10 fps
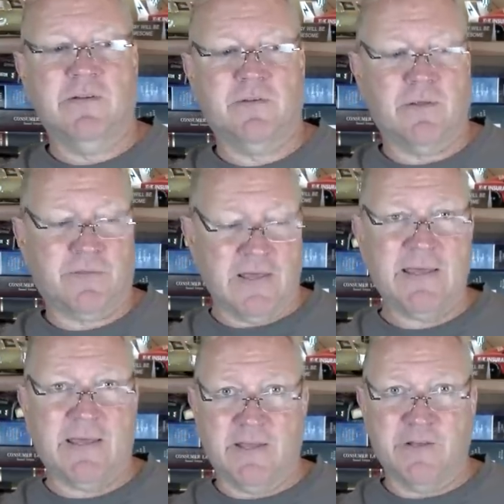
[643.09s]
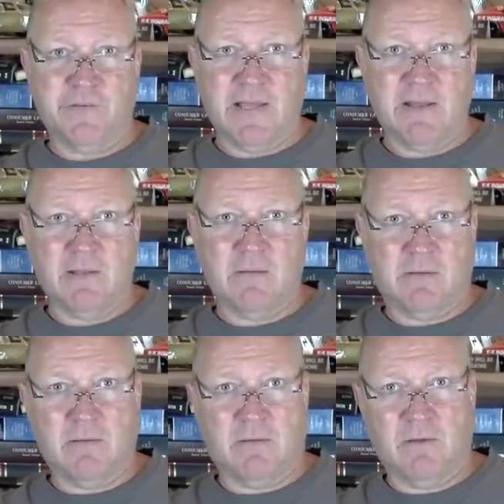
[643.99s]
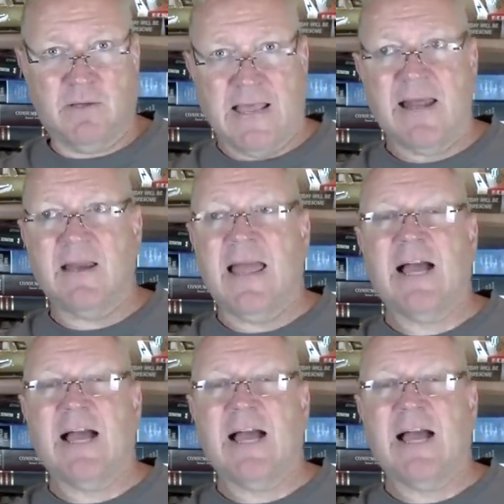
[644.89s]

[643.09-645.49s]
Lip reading: So the thinking is that that